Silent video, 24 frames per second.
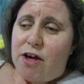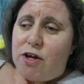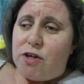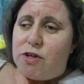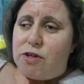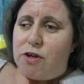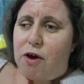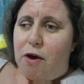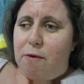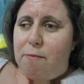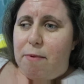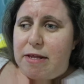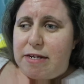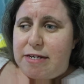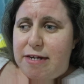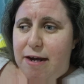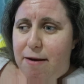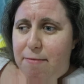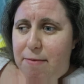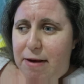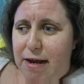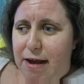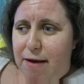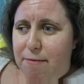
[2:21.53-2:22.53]
So by the
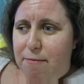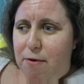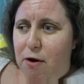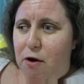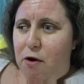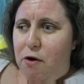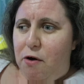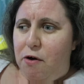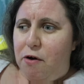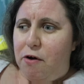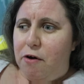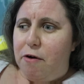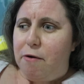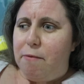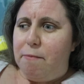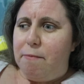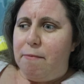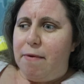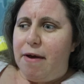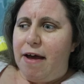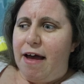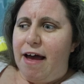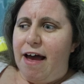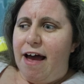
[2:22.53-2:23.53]
time I come
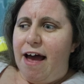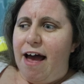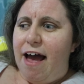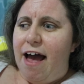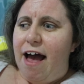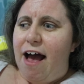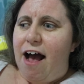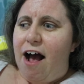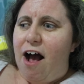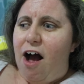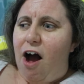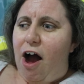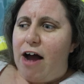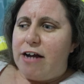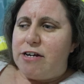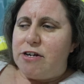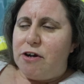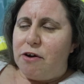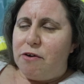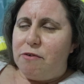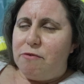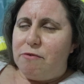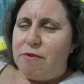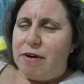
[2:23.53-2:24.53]
home, I
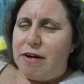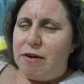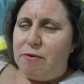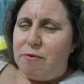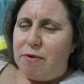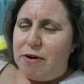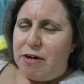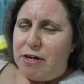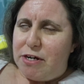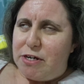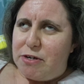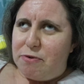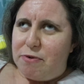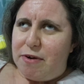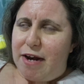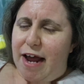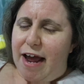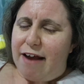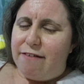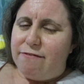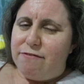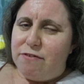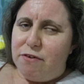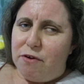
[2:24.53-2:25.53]
don't really want to do it.
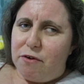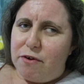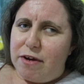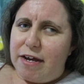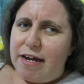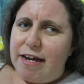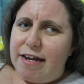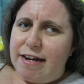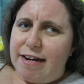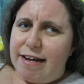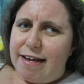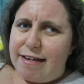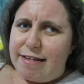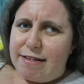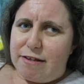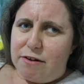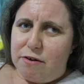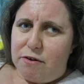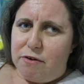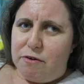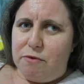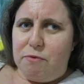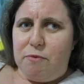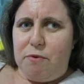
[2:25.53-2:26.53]
And vlogging is a
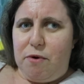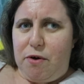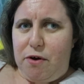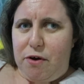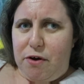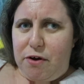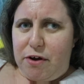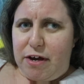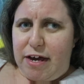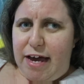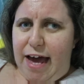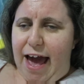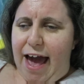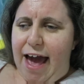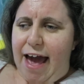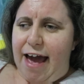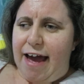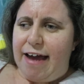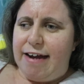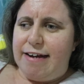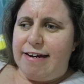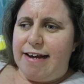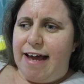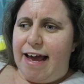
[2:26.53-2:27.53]
lot of work,
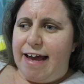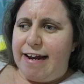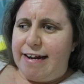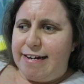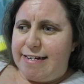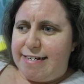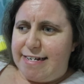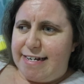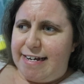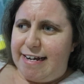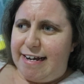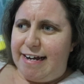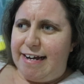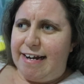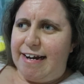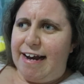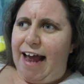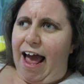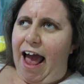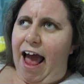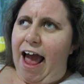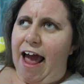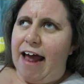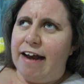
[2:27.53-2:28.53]
and
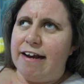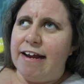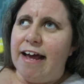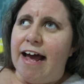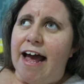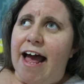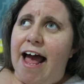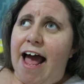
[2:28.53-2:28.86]
editing and